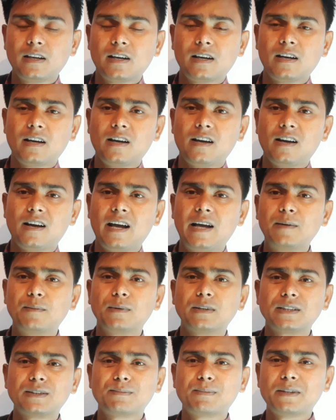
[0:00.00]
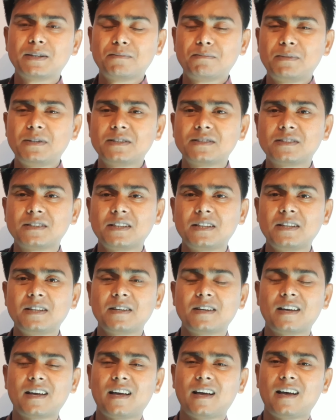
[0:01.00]
I was a bit busy
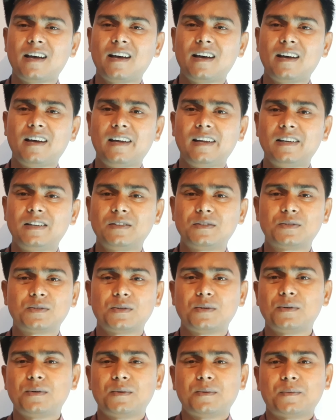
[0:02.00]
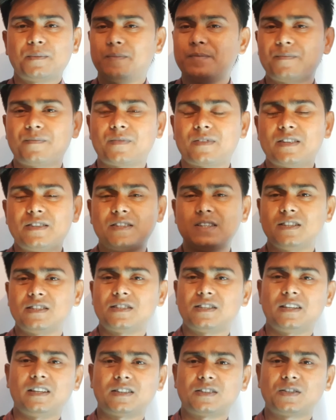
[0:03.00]
and so
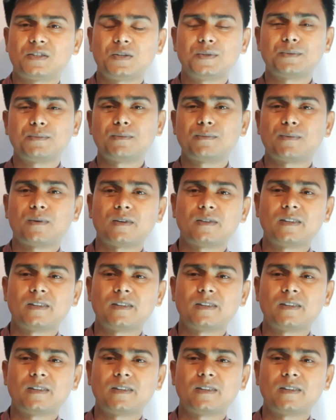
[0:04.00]
just excuse me for